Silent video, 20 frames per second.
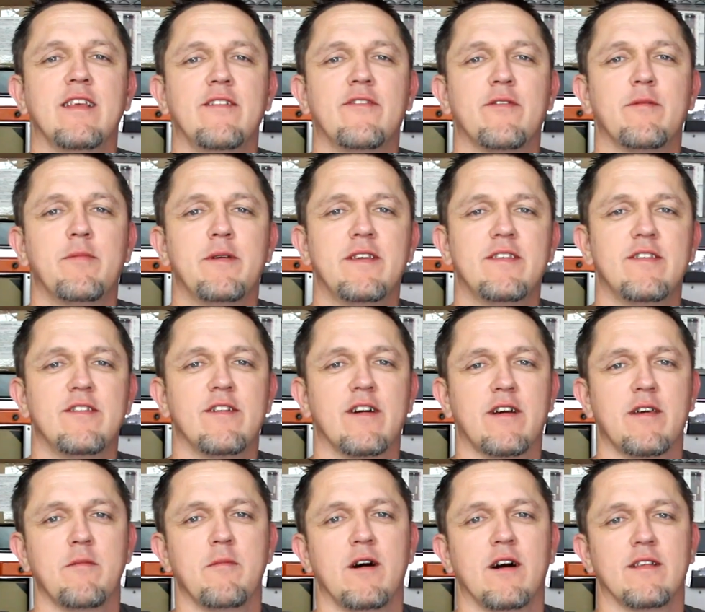Lee from
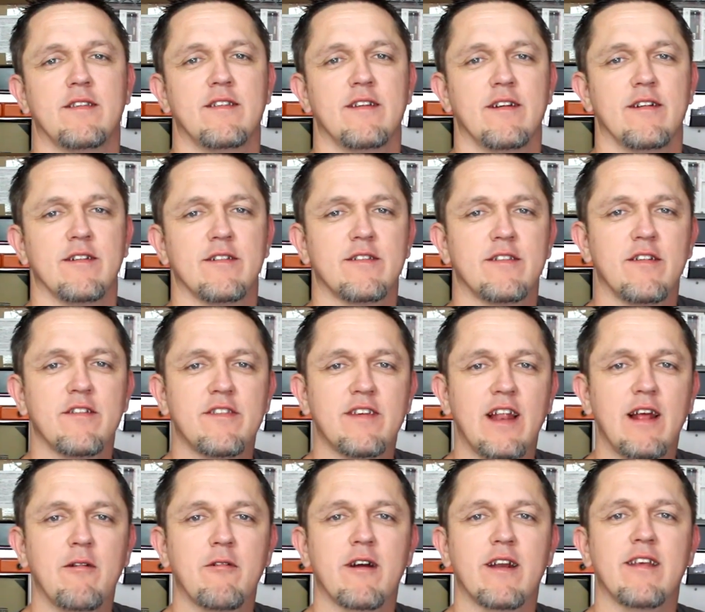PcjunkieMods here. So
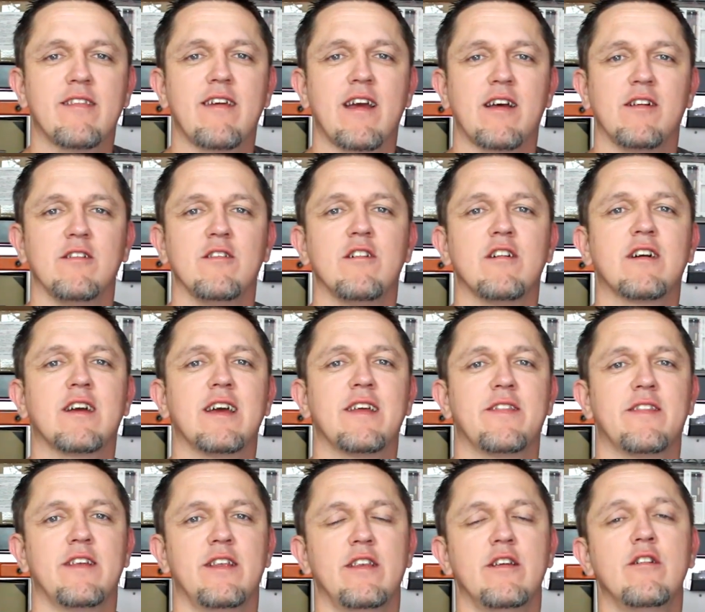today we're going to take a look
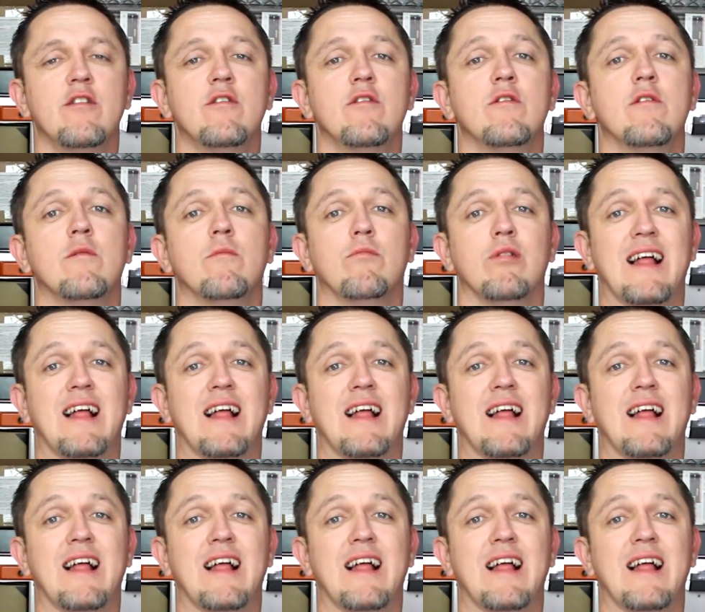at the new